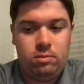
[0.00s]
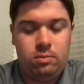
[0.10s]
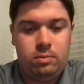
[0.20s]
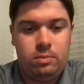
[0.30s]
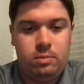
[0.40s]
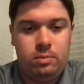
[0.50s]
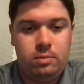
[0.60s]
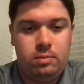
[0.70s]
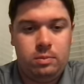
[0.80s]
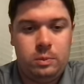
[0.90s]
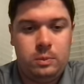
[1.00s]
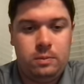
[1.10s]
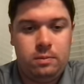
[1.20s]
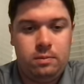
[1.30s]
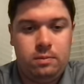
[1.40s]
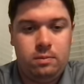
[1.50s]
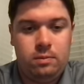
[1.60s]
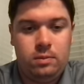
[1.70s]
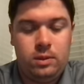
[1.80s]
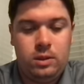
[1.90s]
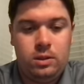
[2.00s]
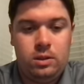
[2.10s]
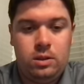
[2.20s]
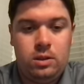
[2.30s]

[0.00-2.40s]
This person isn't speaking.